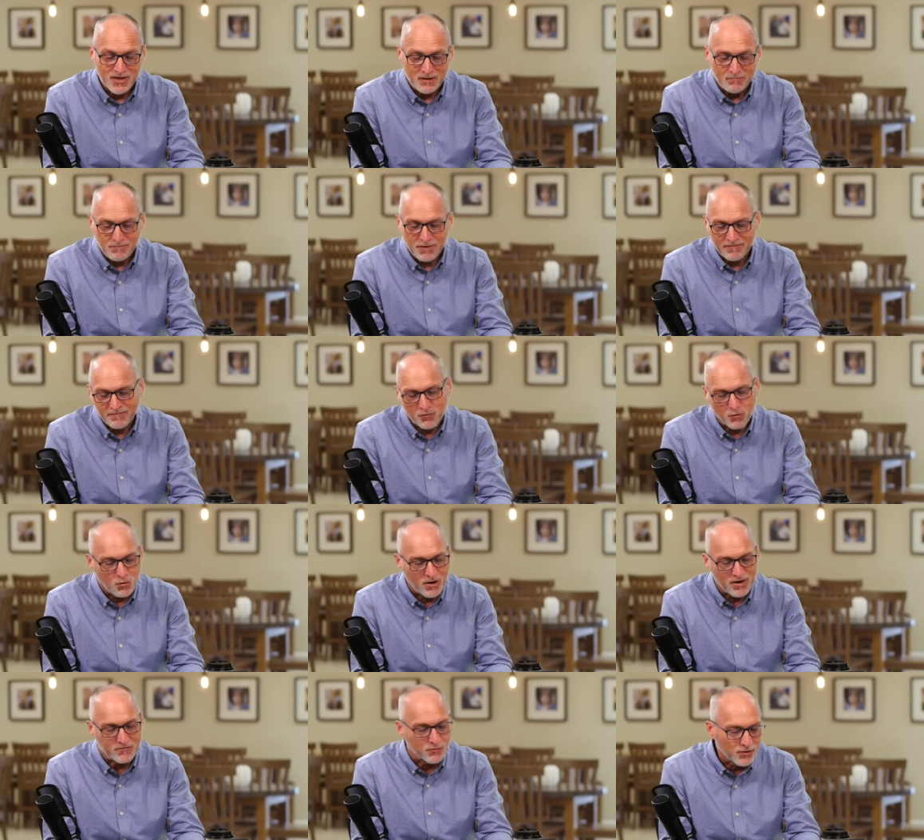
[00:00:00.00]
but for
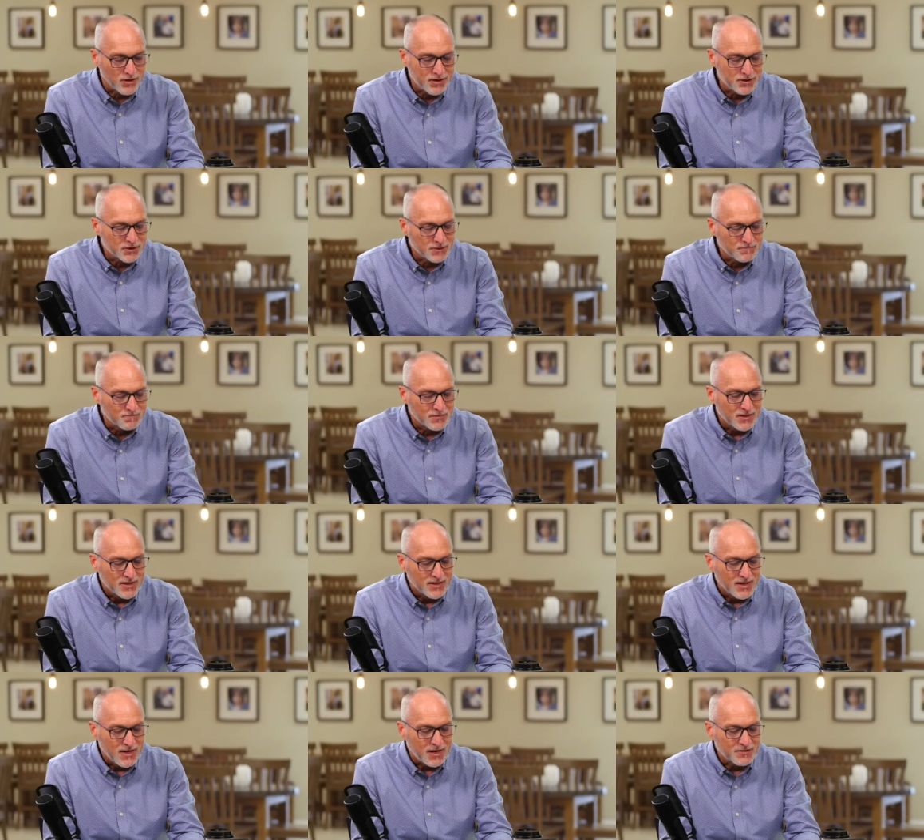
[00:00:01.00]
whatever reason,
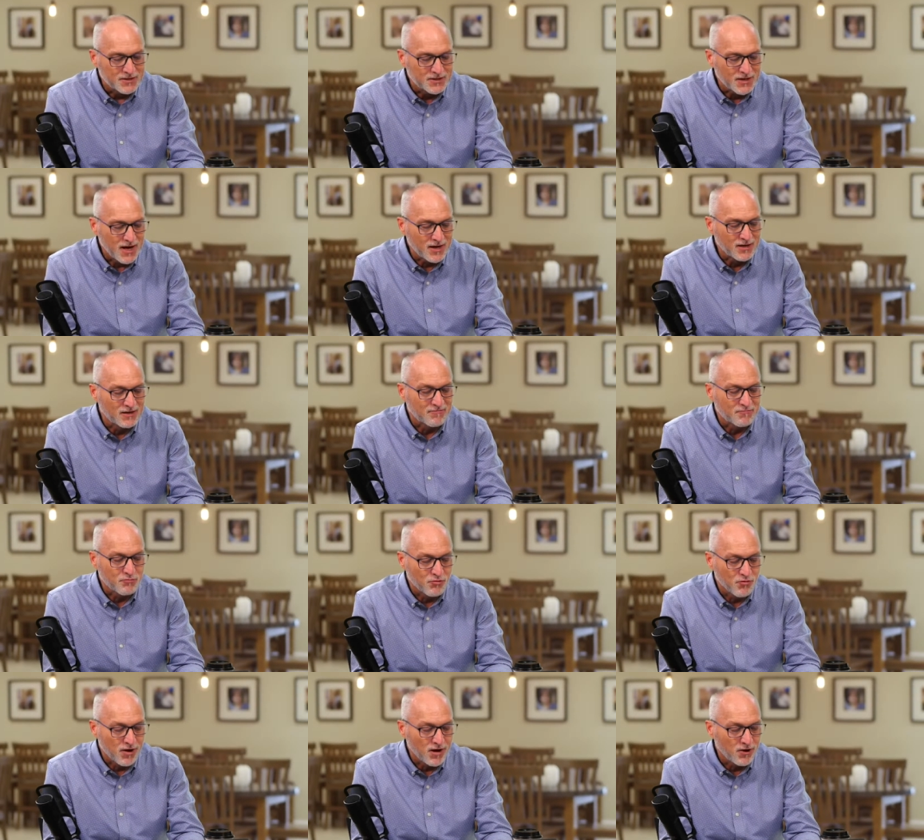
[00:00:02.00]
the title of
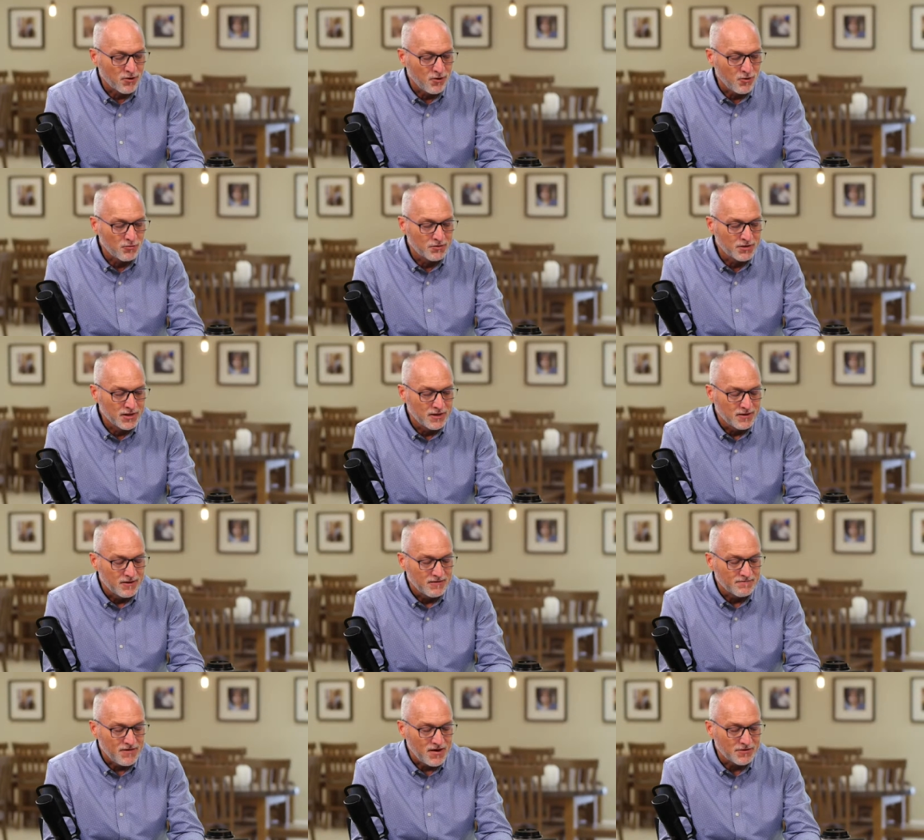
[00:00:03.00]
prayer only
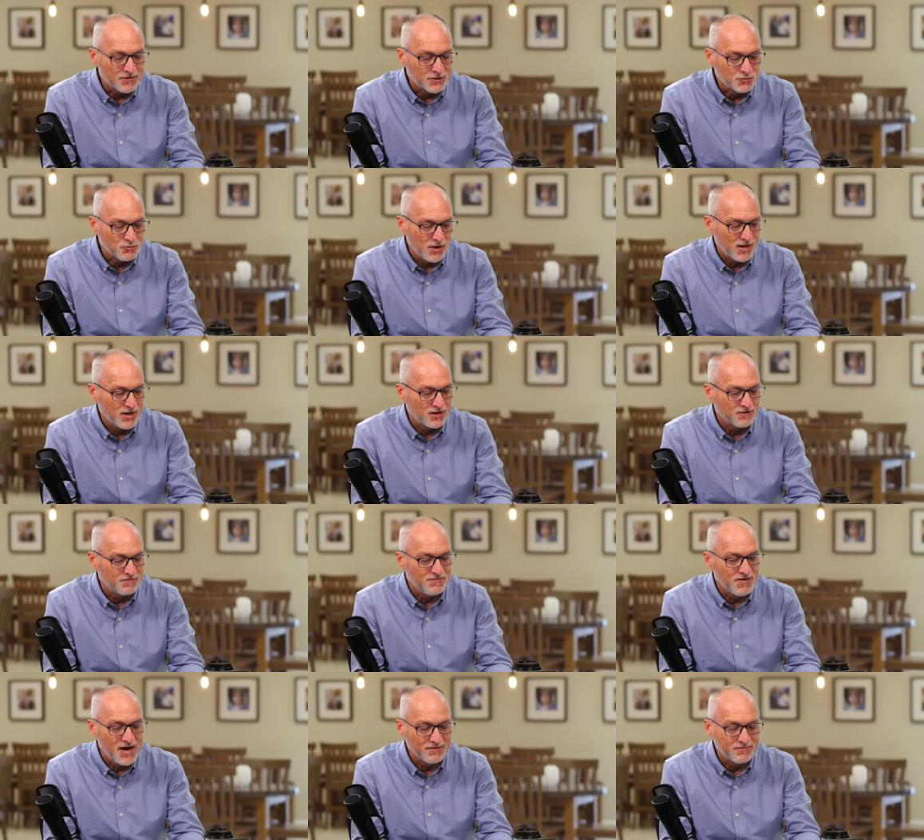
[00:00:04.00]
found its way into
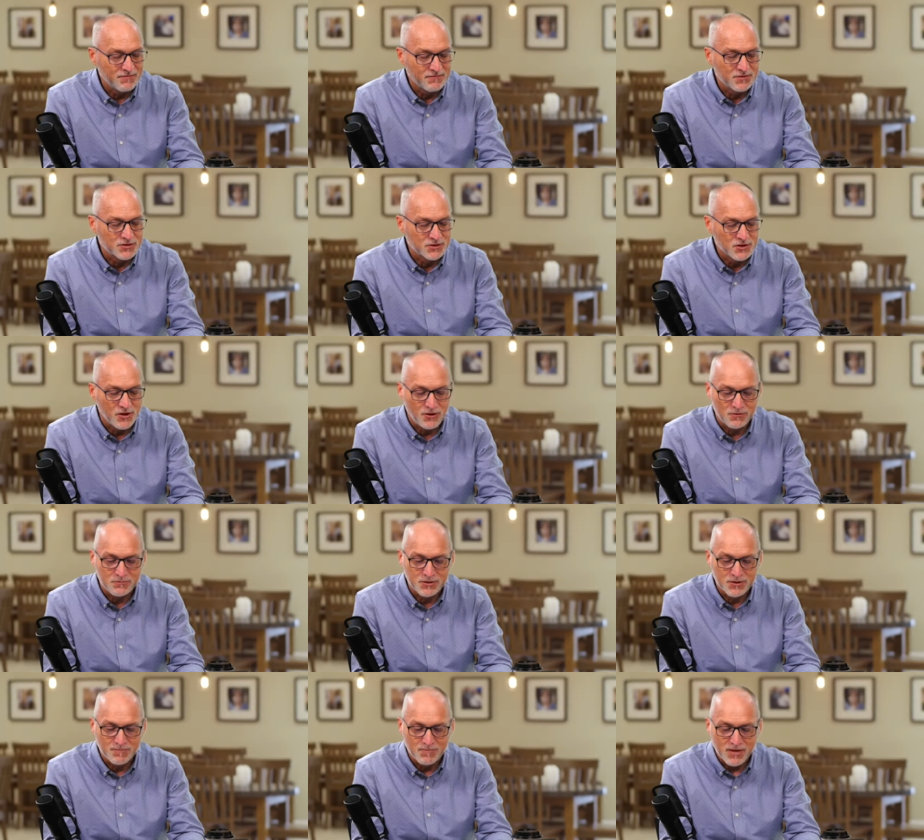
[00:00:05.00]
5 of the
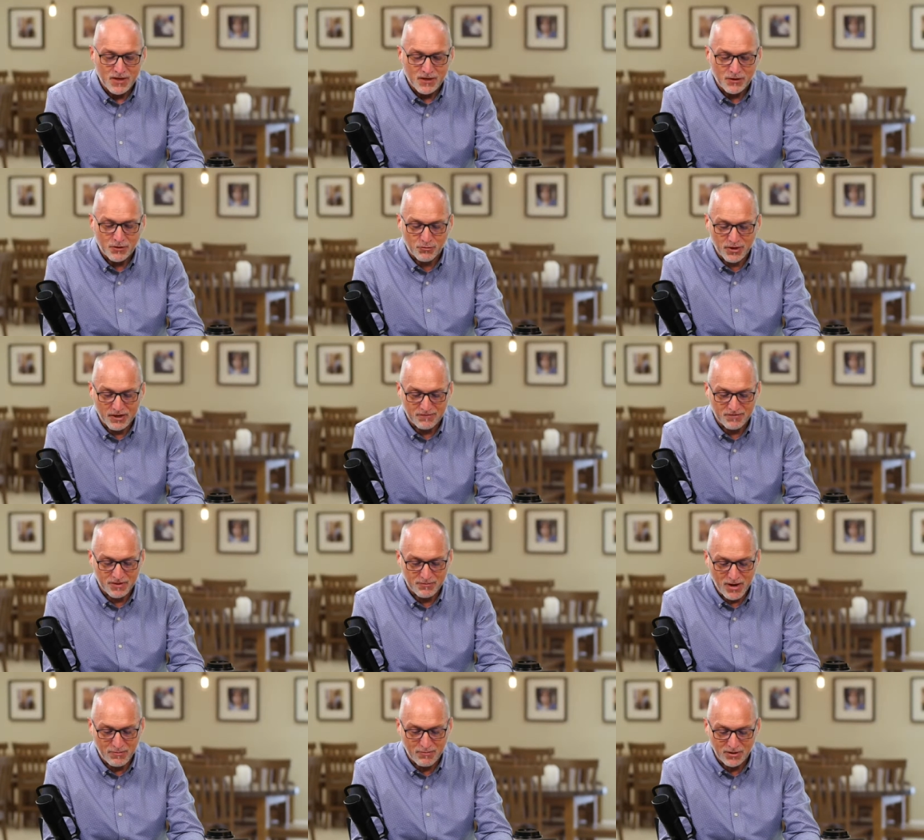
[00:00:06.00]
psalms. 3 of
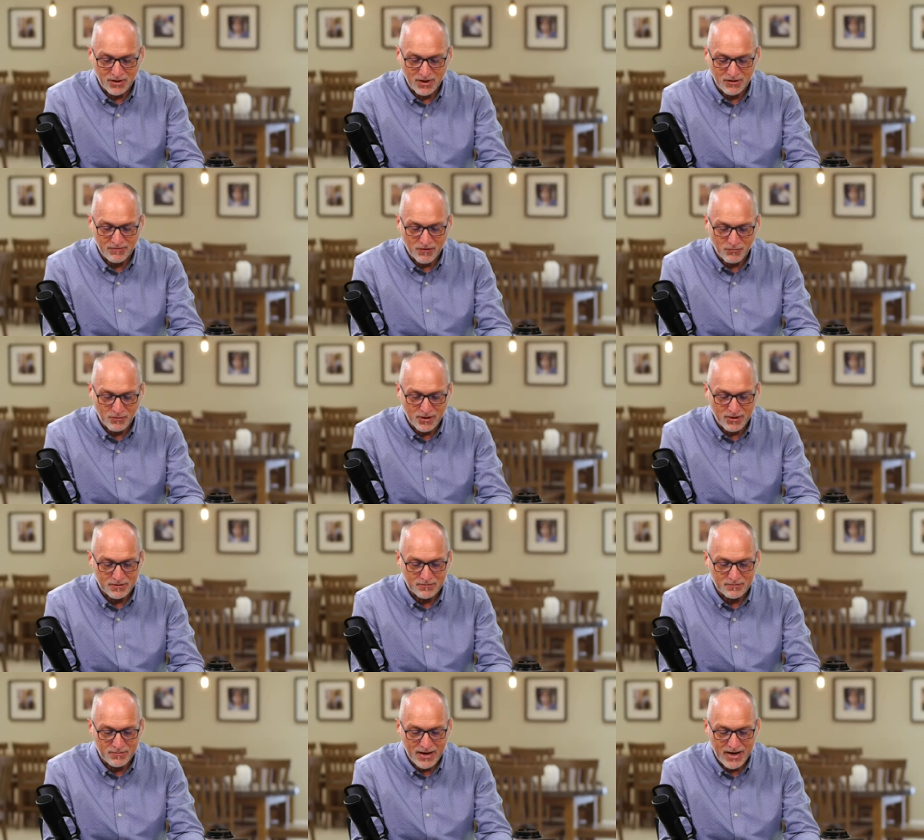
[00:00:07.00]
them, I believe, are
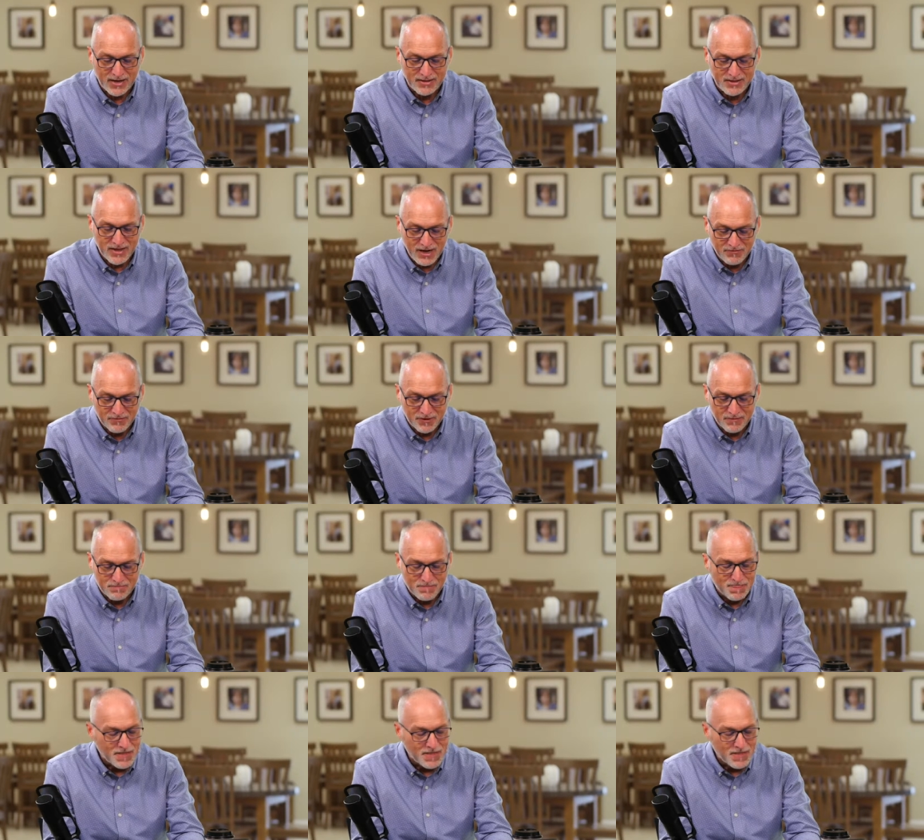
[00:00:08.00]
written by David.